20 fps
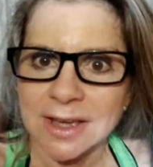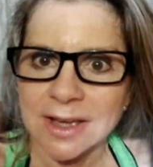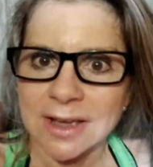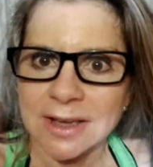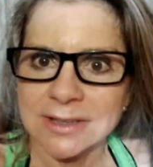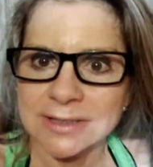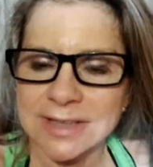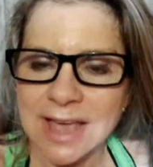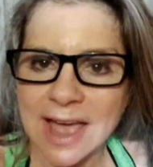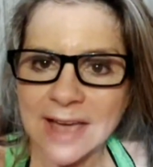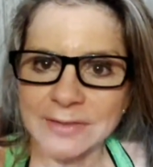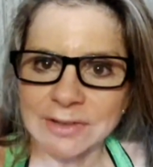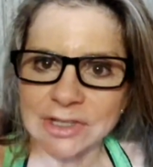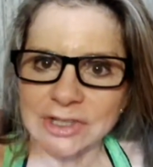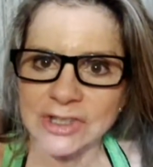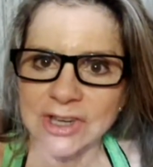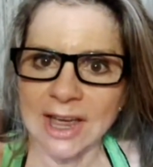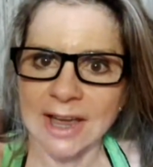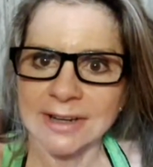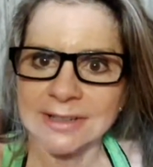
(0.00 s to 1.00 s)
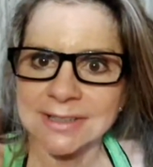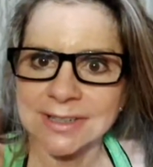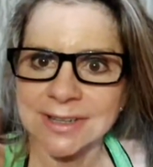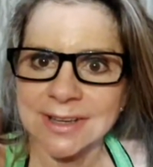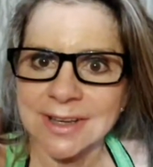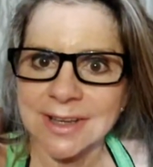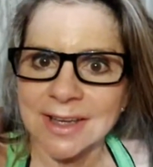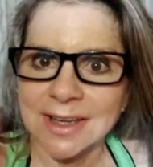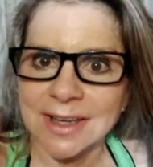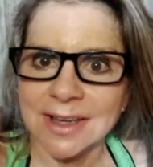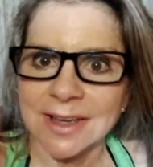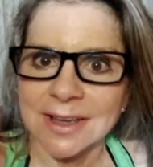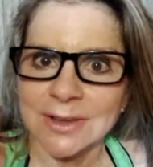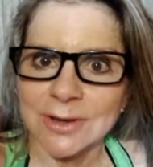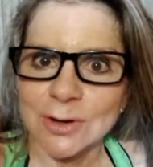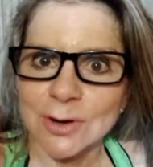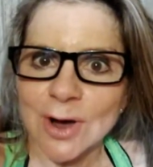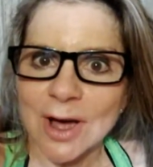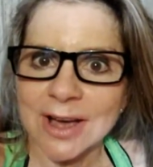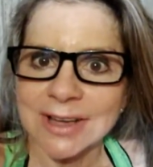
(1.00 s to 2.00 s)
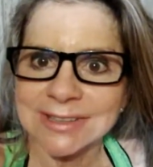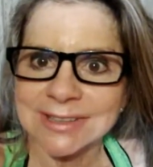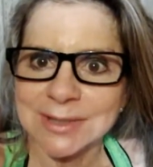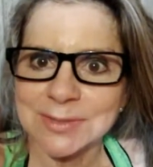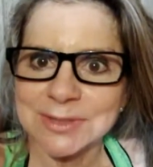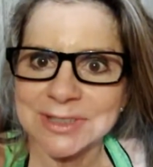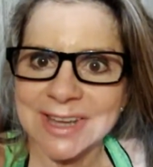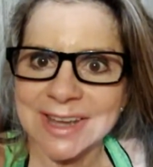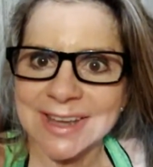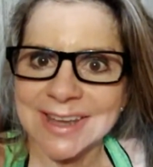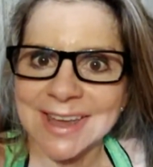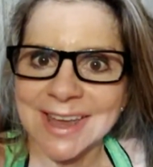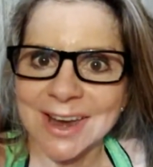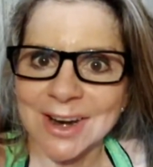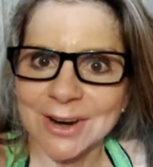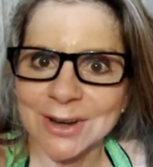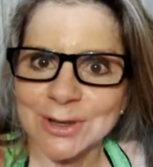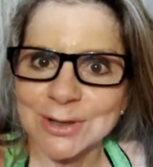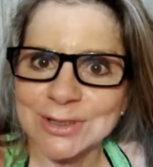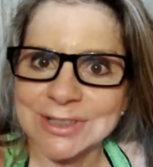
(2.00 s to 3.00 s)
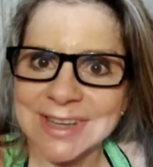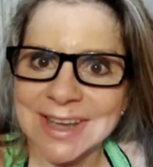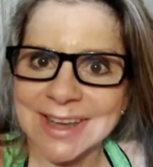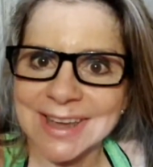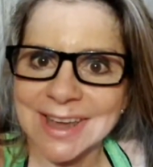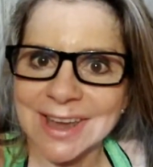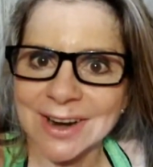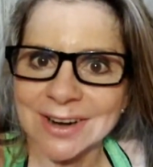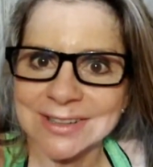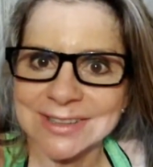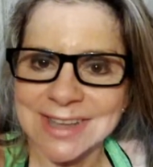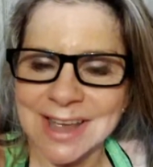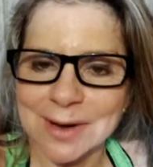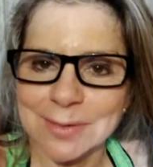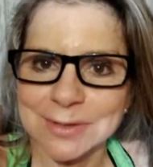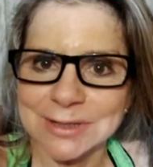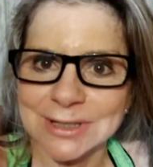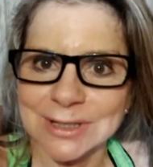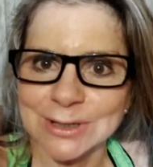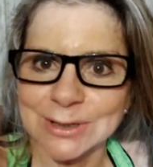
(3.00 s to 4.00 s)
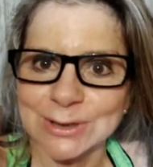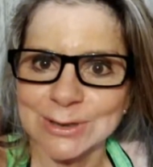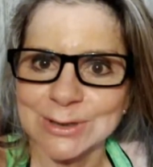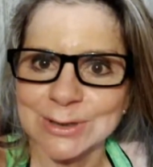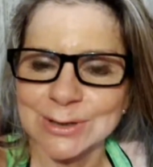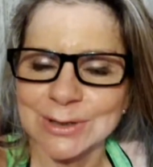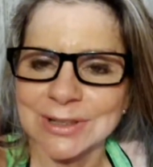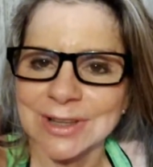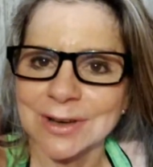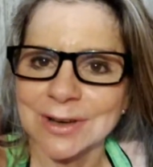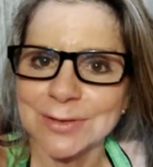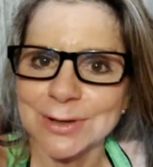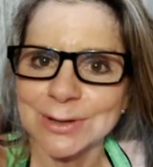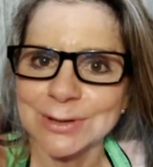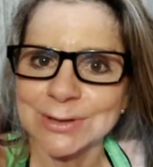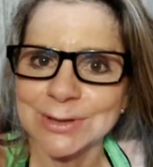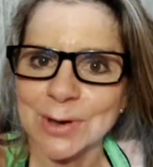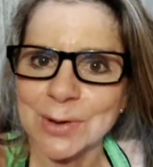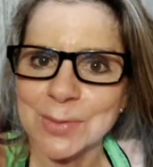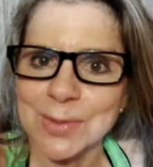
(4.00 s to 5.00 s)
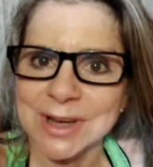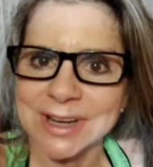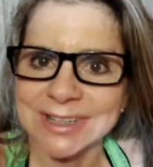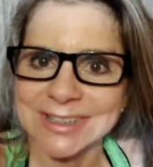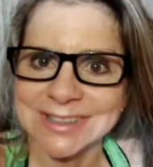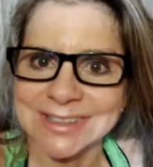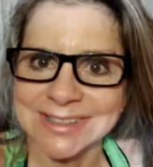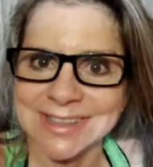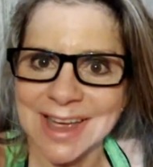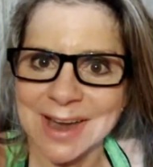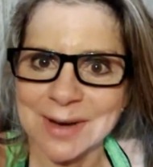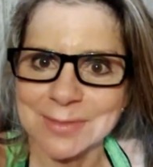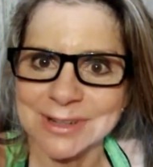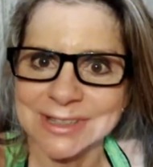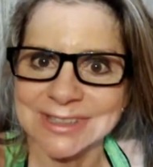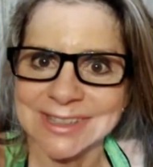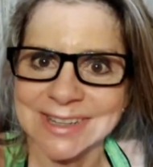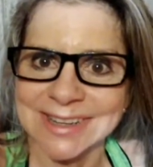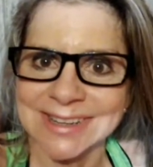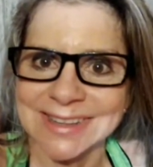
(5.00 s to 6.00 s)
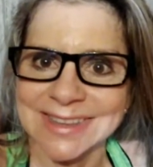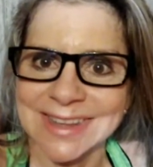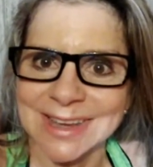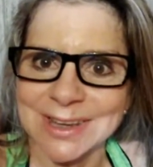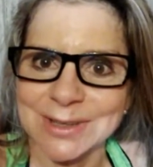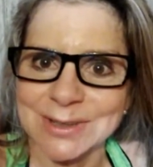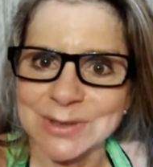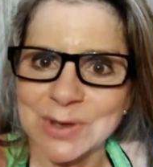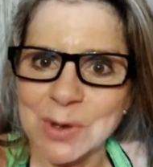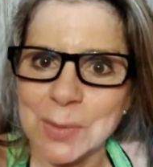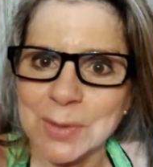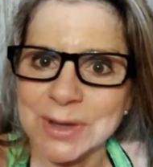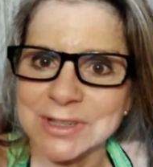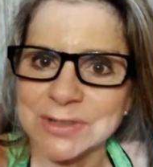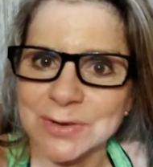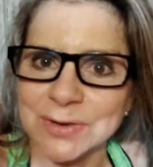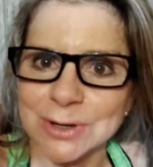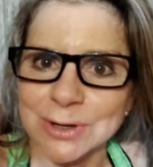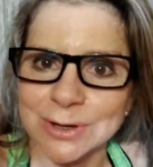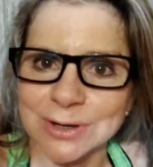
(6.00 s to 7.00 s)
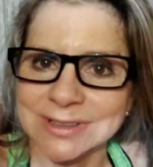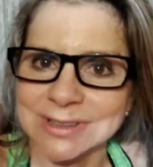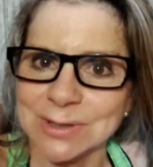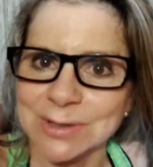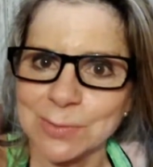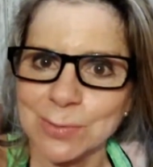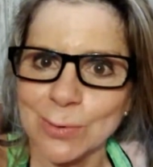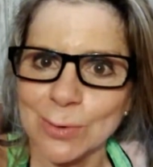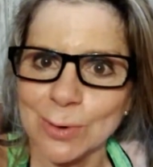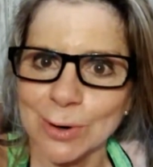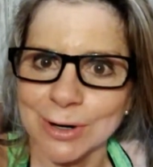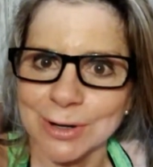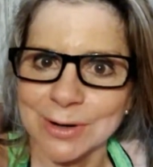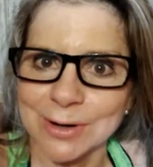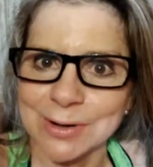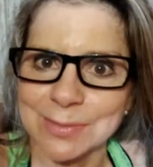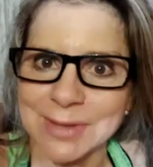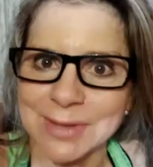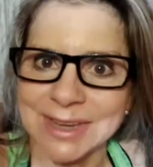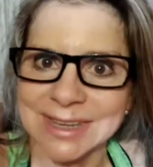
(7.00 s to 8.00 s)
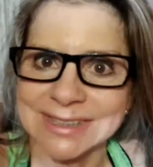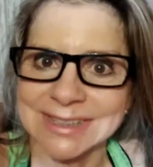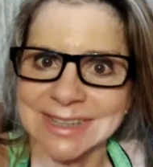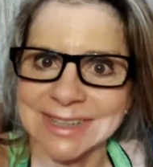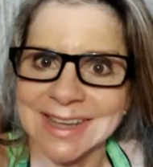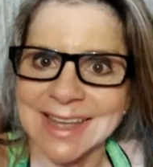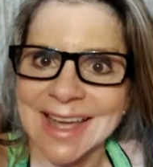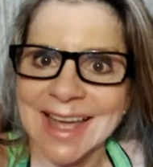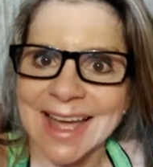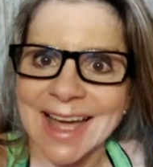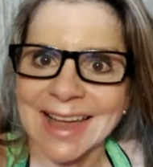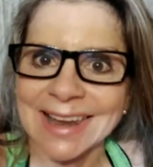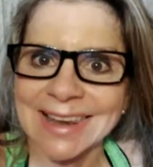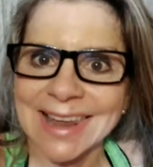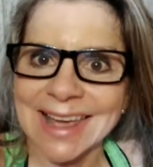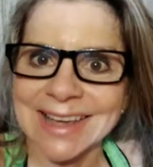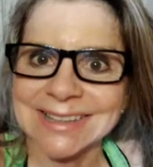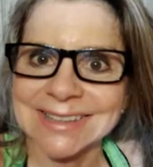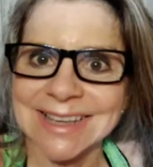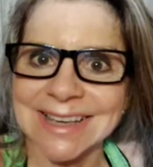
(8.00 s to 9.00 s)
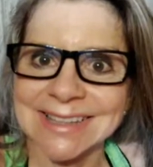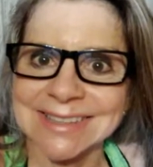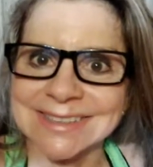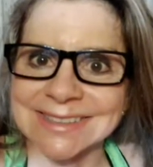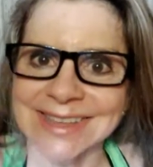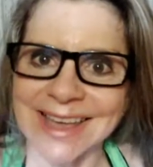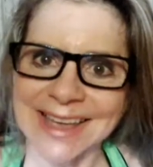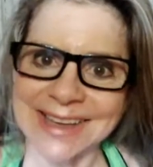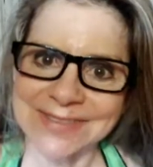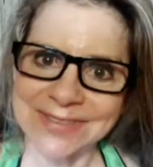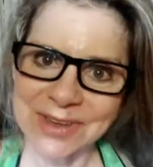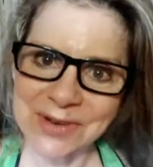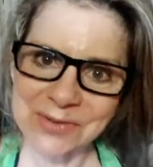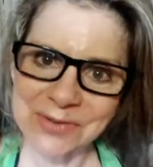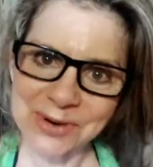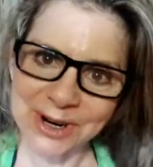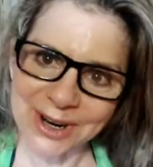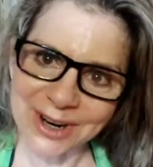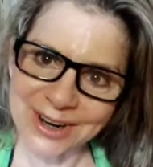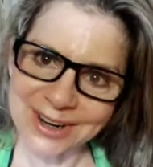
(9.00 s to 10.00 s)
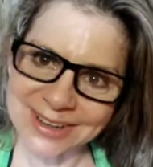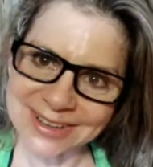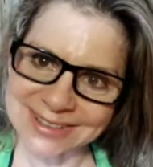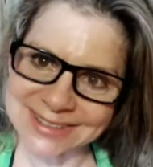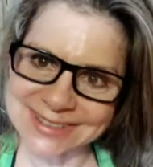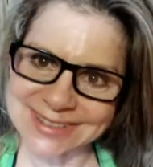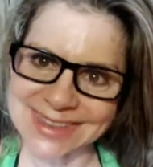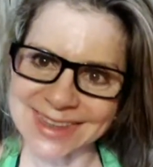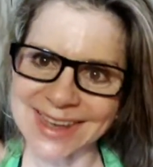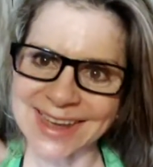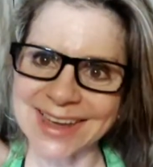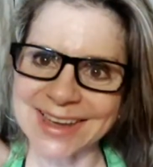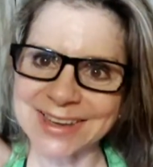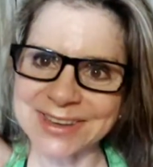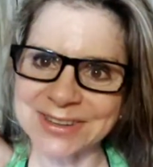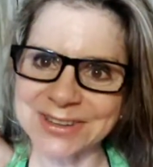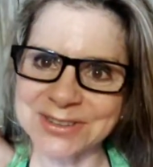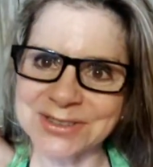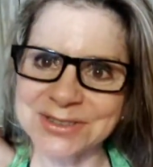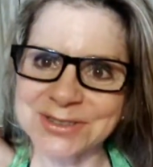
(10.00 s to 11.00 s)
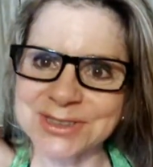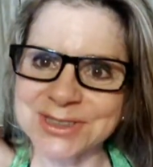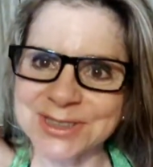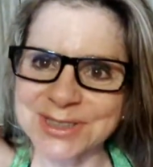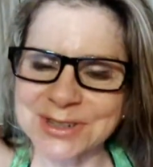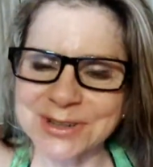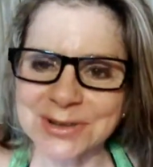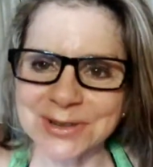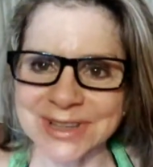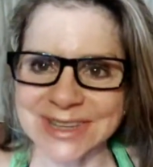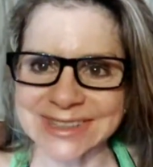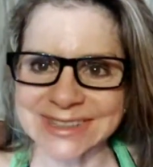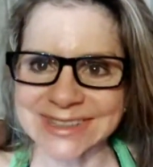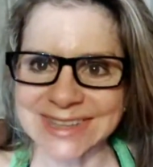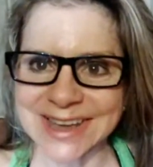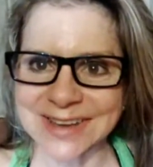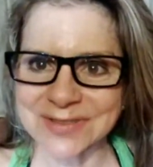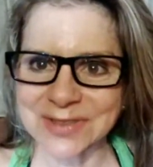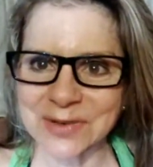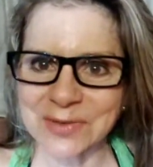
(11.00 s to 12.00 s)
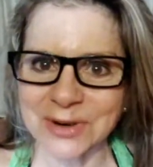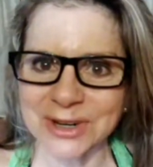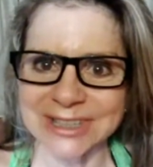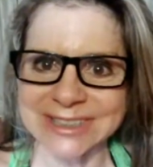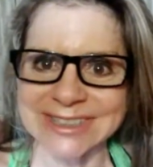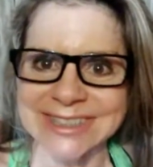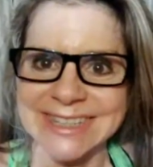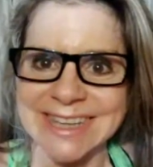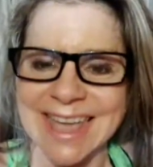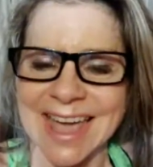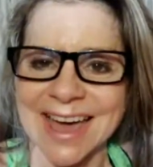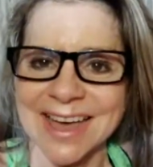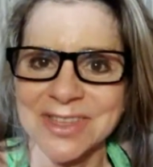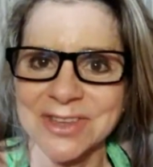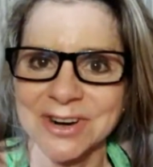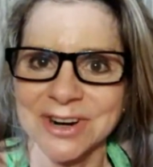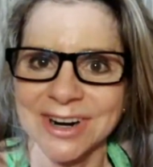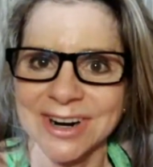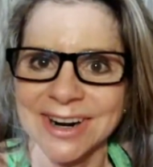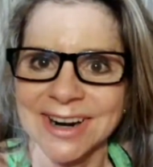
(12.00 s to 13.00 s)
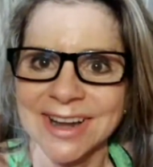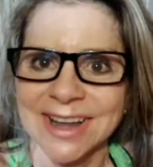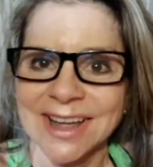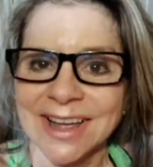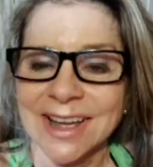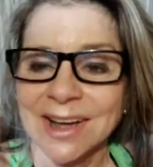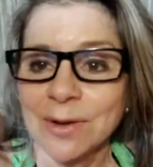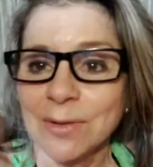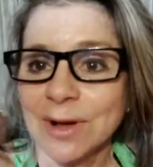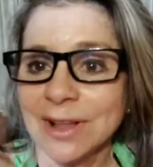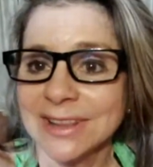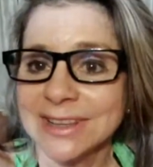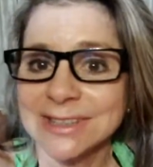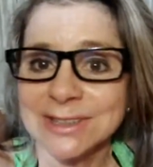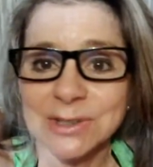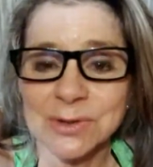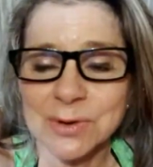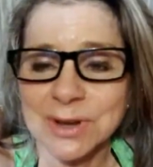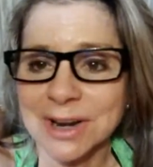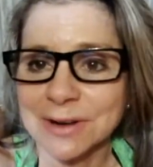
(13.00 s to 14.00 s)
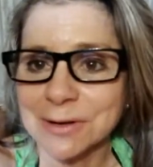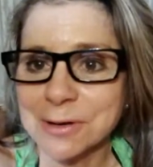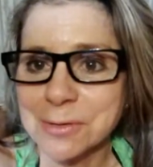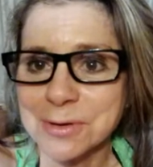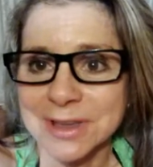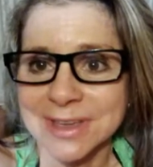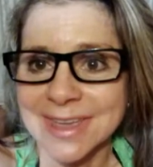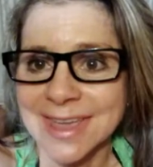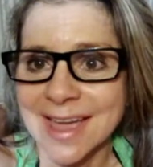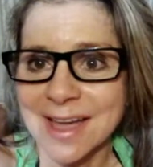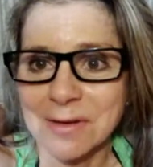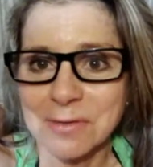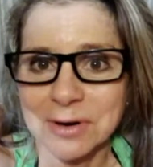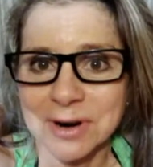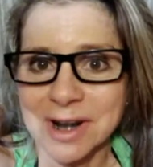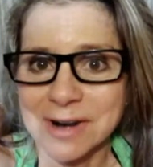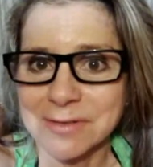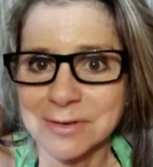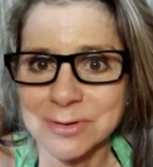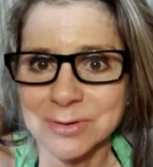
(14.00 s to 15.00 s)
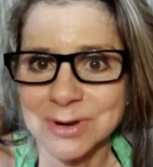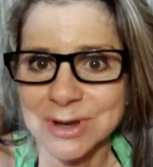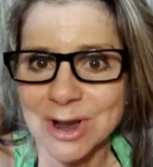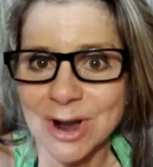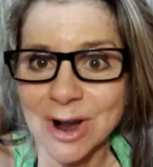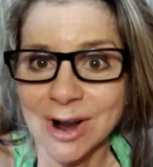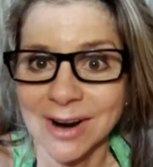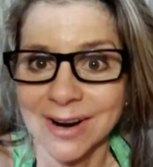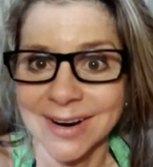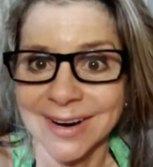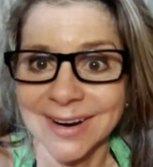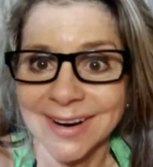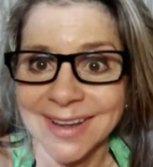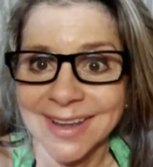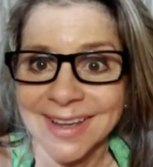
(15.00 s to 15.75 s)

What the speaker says: Because I haven't checked. You're awesome. Take care. You take care, Samerson. You too. Love you so much, Samerson. Thank you so much for your support. You're amazing. Alexei, save the world. Thank you. You too. Let's save the world together. Well, let's do whatever we can wherever we are.